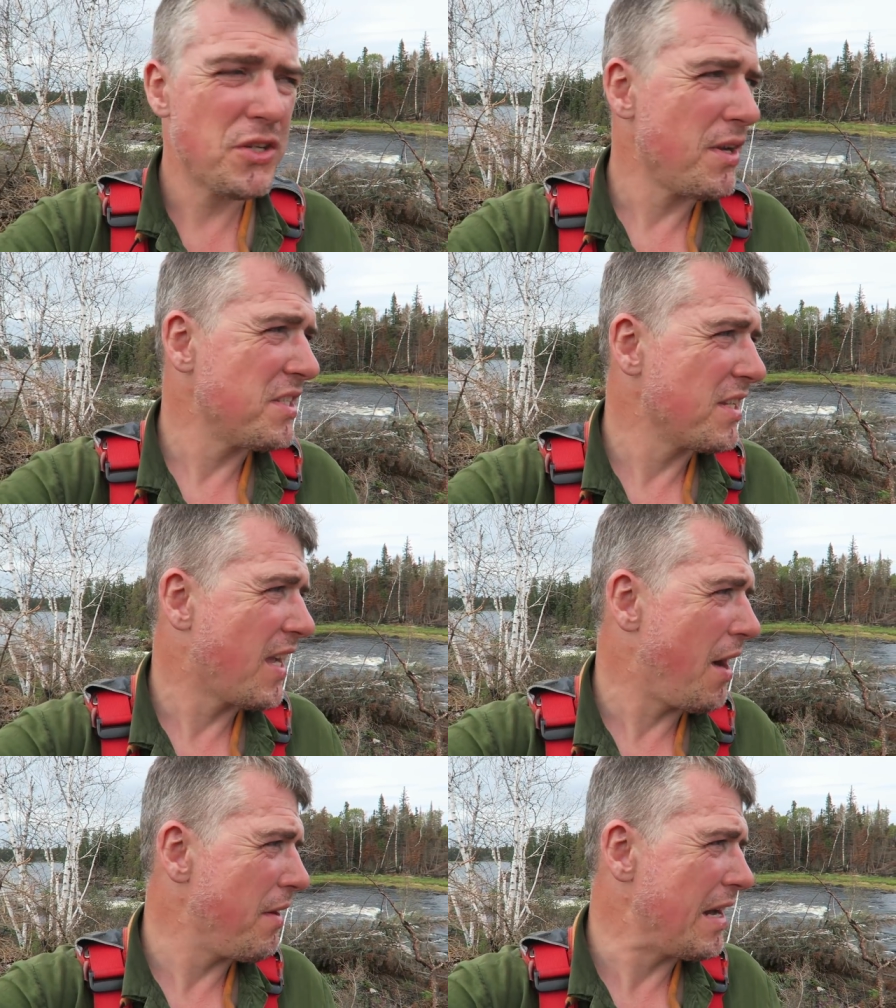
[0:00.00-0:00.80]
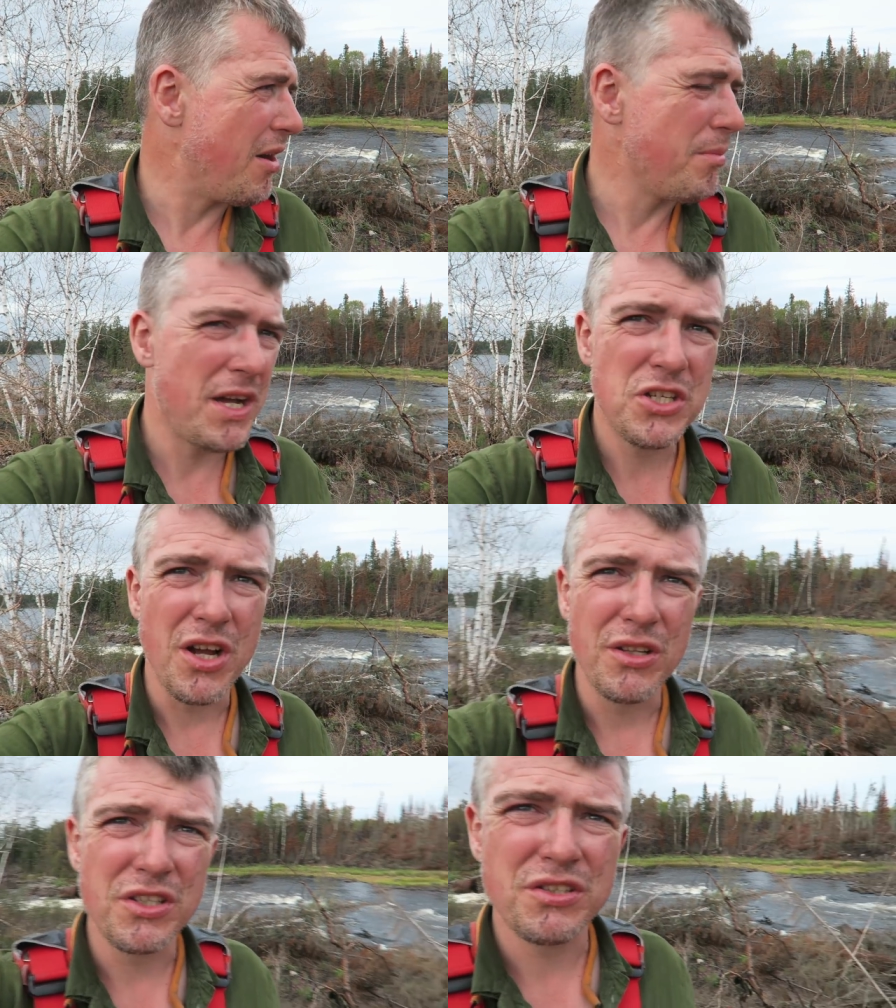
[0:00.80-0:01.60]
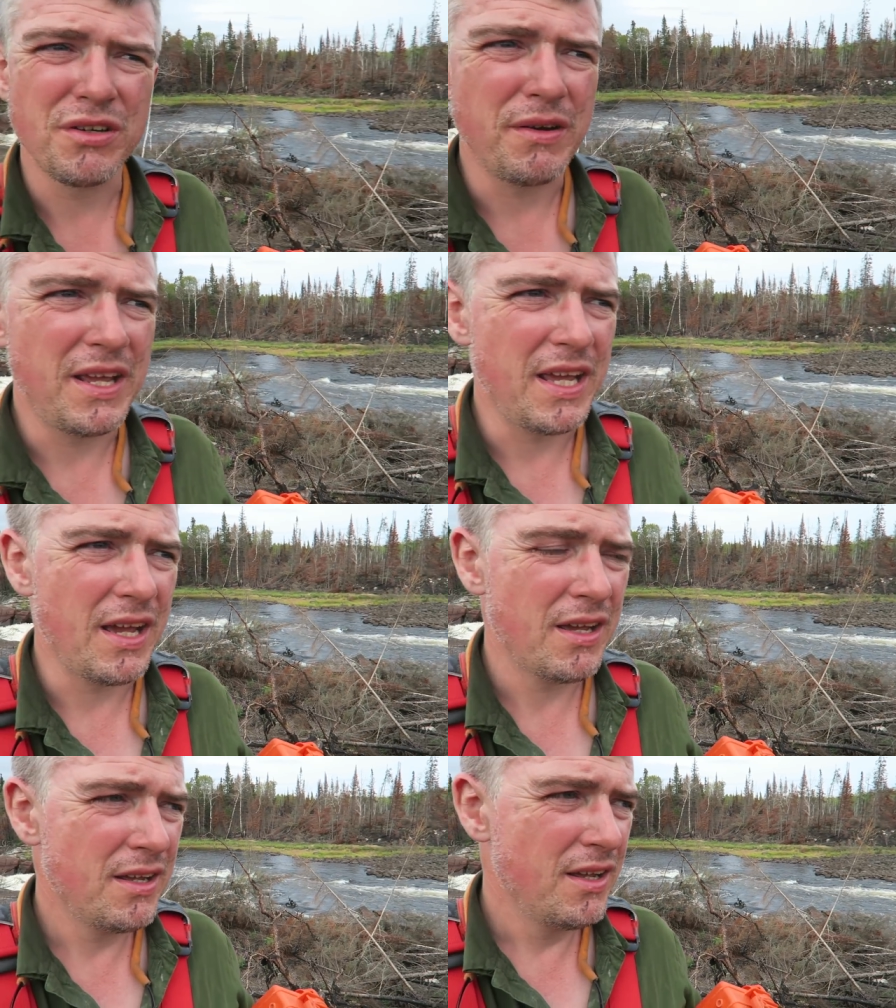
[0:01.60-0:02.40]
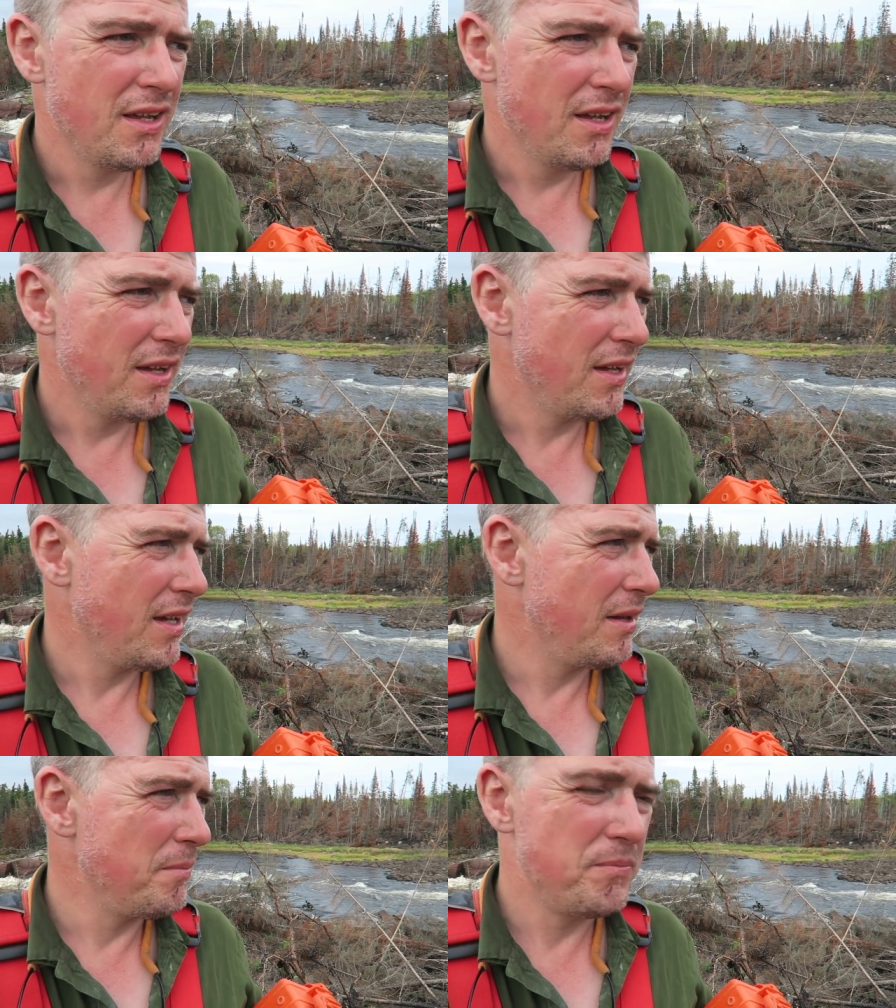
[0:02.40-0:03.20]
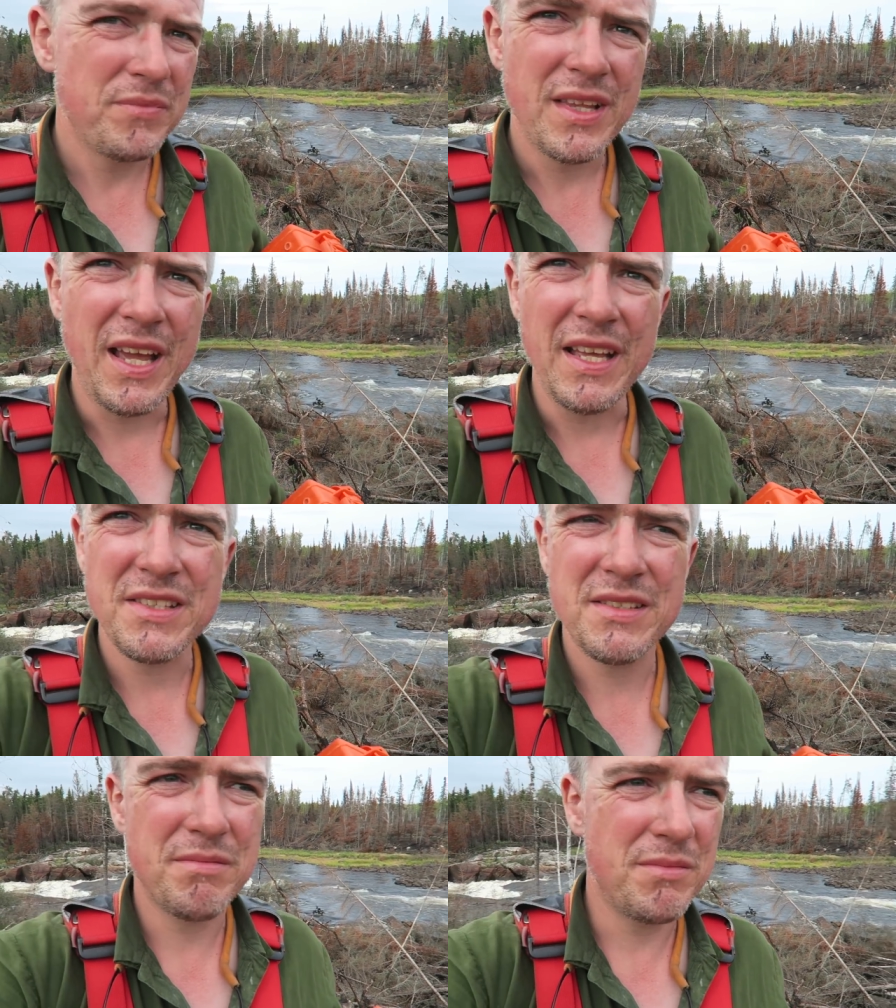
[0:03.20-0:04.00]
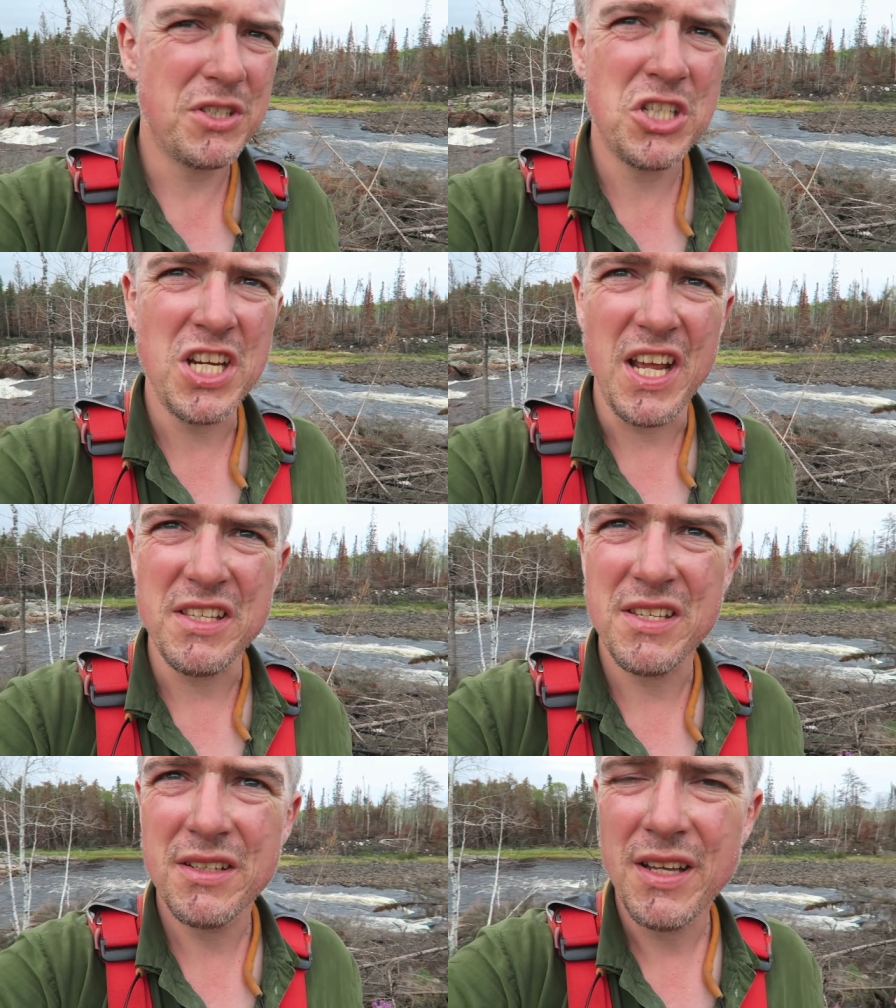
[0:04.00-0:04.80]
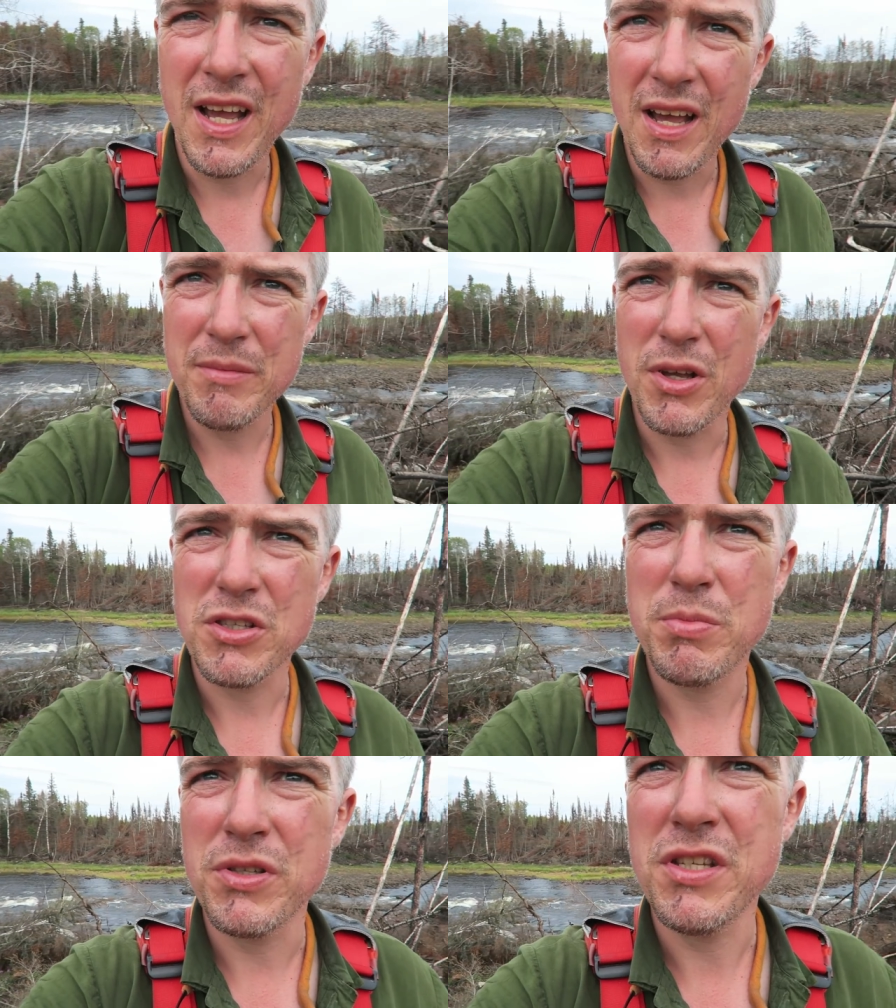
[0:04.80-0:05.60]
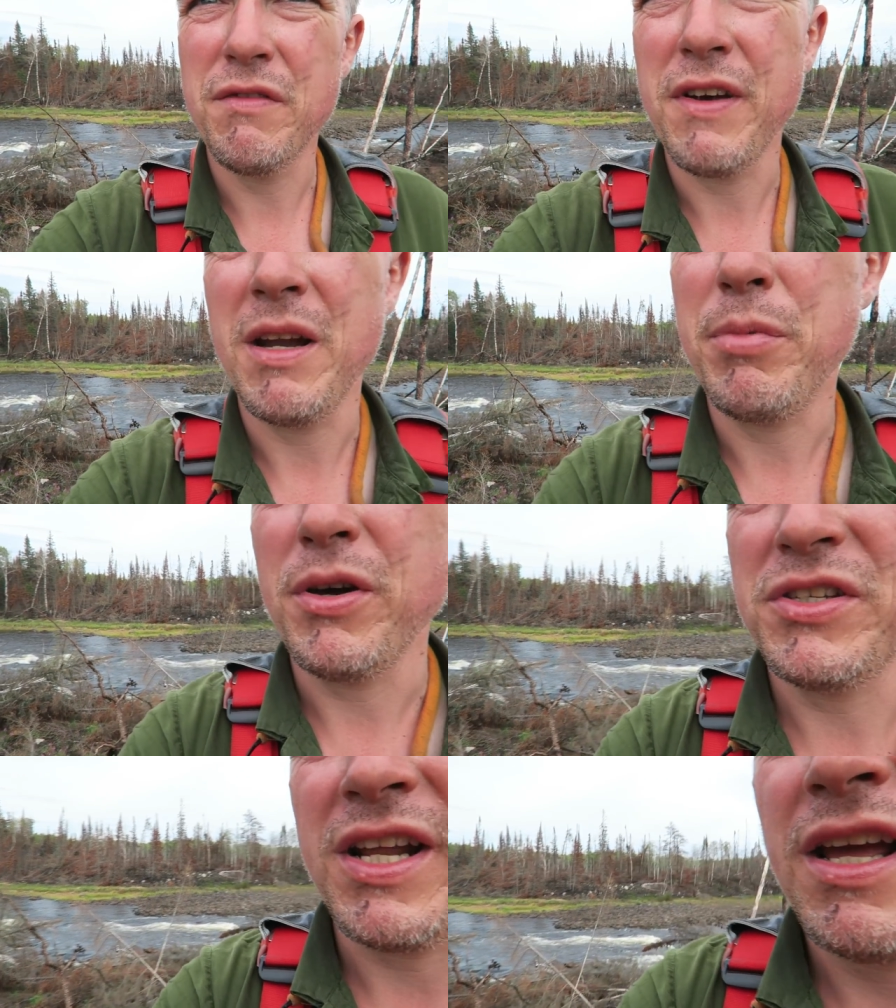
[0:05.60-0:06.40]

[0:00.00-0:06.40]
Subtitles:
interest in carrying that on my shoulders through here. It's not to put too fine a point on